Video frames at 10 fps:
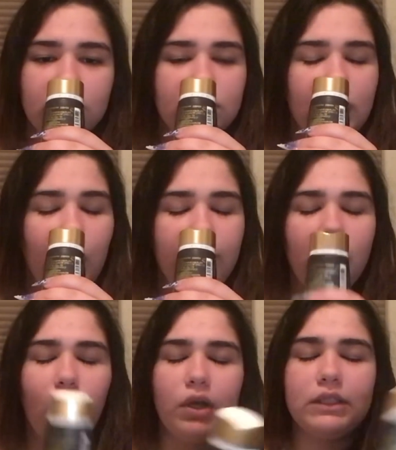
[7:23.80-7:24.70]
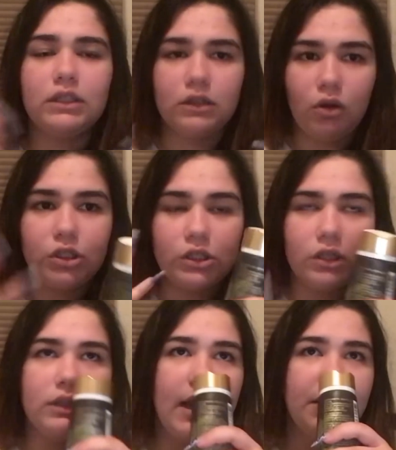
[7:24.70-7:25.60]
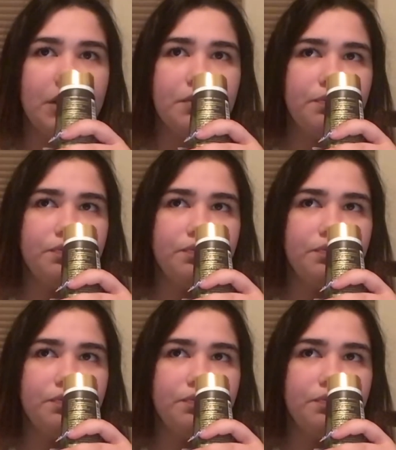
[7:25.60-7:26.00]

Now, of course, the lotions are lighter.